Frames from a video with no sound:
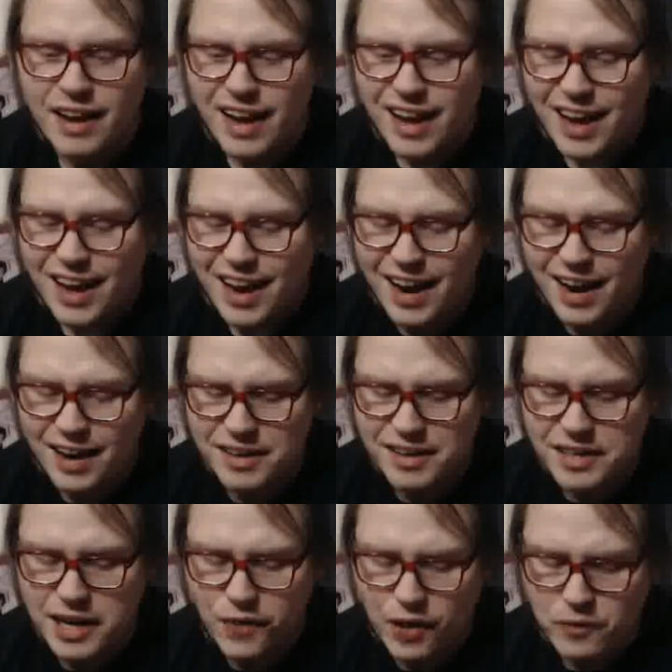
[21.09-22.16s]
And if
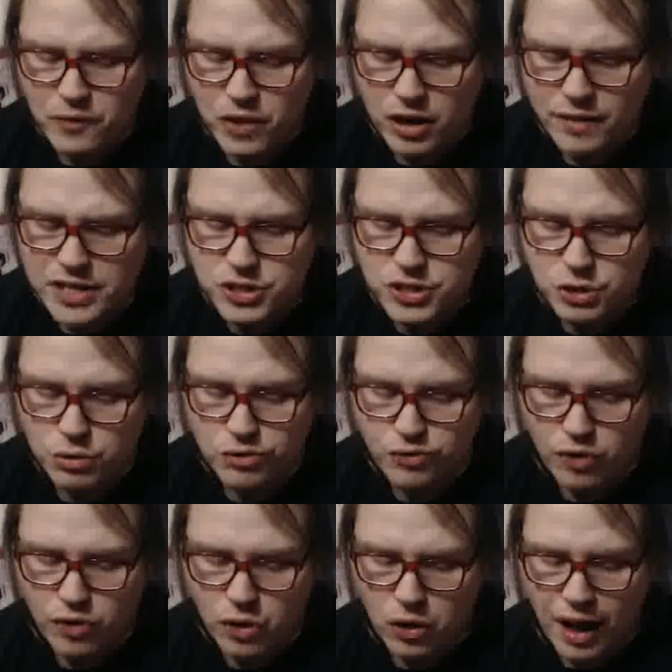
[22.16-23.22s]
I'm going to be
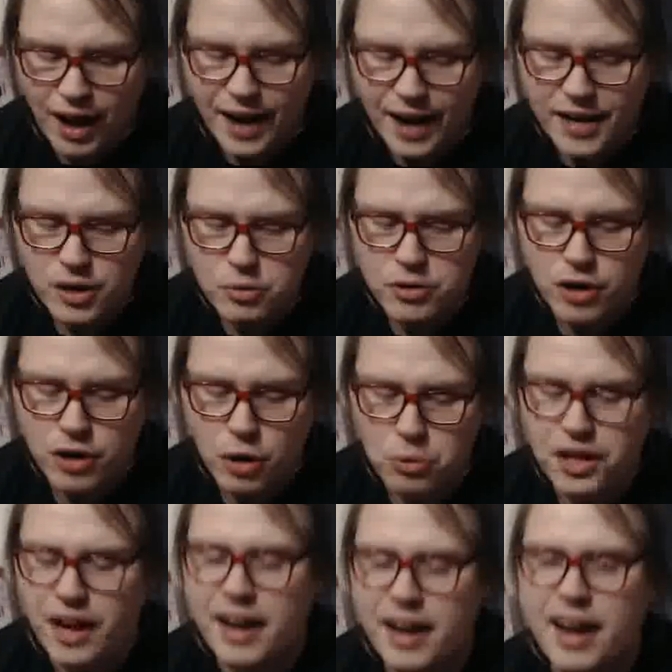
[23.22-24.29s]
truthful, I don't know that I
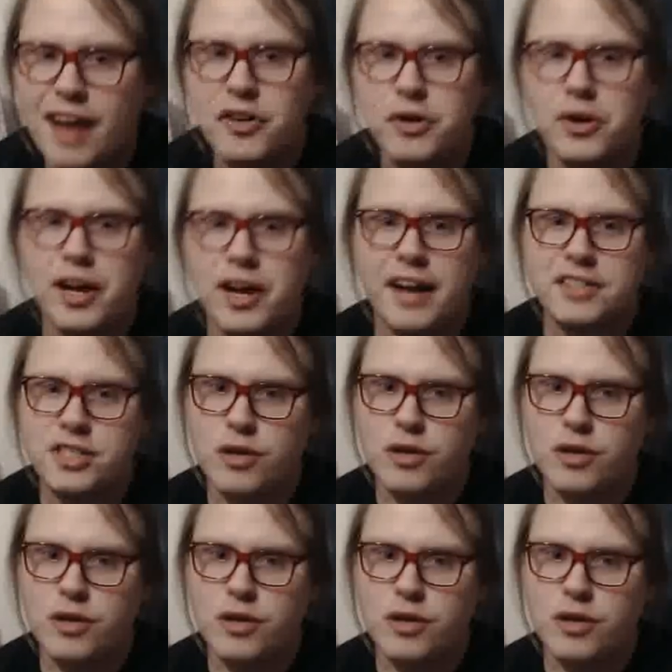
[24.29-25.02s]
have a good answer for